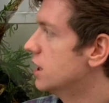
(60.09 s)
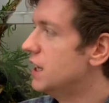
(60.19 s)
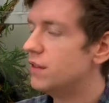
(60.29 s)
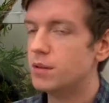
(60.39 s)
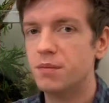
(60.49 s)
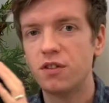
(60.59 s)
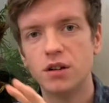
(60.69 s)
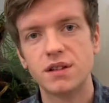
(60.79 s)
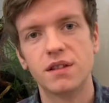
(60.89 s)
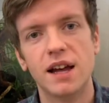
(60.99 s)
to leave them
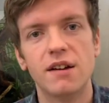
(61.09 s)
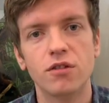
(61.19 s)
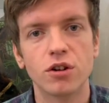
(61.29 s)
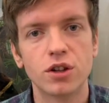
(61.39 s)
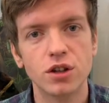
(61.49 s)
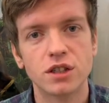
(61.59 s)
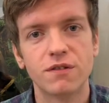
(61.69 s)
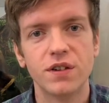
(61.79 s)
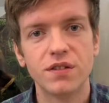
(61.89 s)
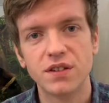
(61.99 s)
floating there for a good
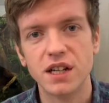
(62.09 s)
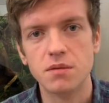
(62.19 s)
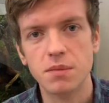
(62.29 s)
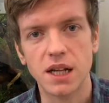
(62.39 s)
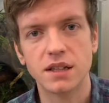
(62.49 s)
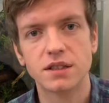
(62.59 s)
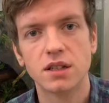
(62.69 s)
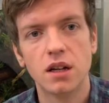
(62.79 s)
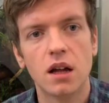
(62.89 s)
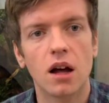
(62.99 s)
15 minutes
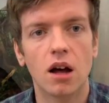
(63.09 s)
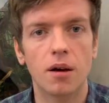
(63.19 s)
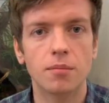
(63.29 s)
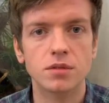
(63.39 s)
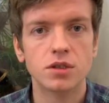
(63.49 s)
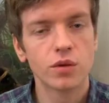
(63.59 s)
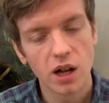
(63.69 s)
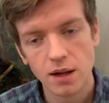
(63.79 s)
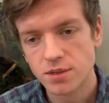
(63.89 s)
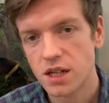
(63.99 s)
to
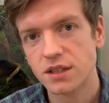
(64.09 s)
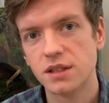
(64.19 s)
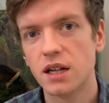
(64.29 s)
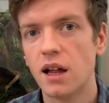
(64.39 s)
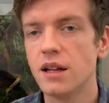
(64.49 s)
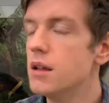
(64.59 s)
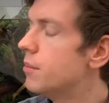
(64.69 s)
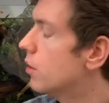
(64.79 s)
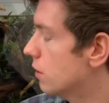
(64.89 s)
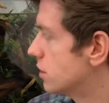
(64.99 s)
acclimatize to the light,
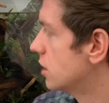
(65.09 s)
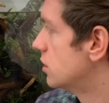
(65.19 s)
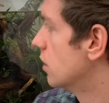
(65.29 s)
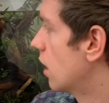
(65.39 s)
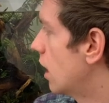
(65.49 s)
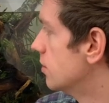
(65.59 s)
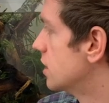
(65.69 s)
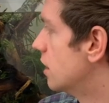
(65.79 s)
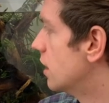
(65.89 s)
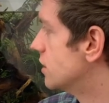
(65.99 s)
but also to
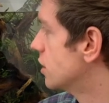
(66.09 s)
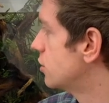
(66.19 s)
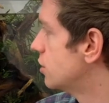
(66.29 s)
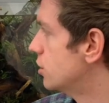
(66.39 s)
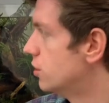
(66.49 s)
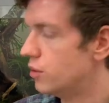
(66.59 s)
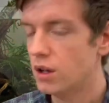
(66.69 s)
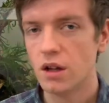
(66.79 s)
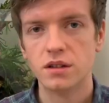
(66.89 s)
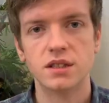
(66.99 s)
acclimatize to
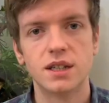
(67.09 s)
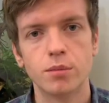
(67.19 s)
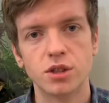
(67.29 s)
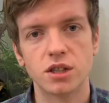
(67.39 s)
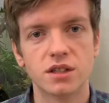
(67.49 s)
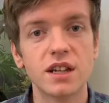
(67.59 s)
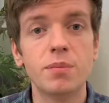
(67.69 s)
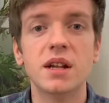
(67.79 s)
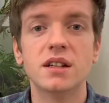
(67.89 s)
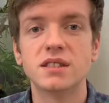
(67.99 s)
the temperature. Because they've
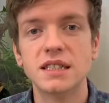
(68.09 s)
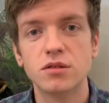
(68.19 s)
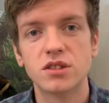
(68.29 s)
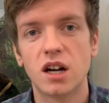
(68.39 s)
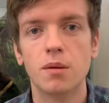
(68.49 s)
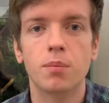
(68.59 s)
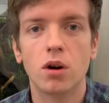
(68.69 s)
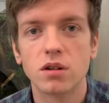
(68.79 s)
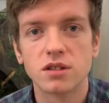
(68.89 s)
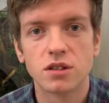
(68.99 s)
been in a sealed dark
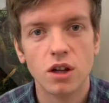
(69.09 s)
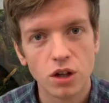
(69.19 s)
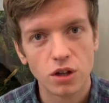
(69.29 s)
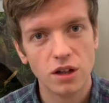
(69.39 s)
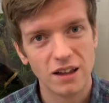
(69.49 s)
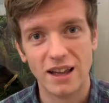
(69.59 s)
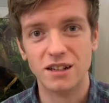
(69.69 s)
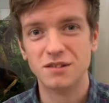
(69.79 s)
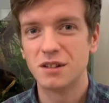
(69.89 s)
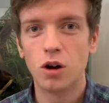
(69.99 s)
box
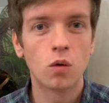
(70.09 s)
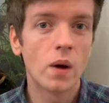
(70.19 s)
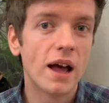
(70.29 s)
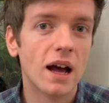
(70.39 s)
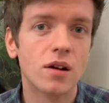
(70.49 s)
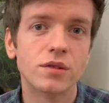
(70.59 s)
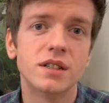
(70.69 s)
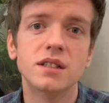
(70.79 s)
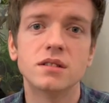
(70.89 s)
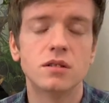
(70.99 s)
in cold
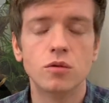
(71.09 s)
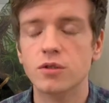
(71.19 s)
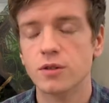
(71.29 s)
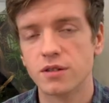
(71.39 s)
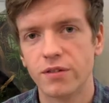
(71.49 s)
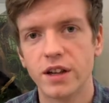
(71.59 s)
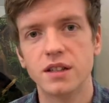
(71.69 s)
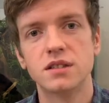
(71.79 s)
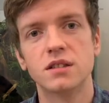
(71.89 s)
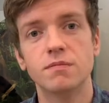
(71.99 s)
warehouses and all sorts of
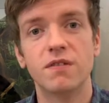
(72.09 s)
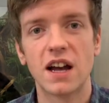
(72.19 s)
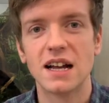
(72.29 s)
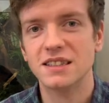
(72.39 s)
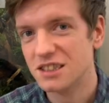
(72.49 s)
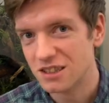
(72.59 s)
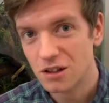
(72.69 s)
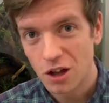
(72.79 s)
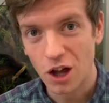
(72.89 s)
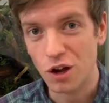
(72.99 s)
things, and vans
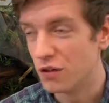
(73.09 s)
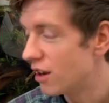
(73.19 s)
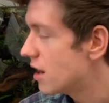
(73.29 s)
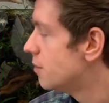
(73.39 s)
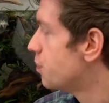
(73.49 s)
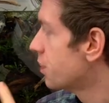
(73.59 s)
overnight,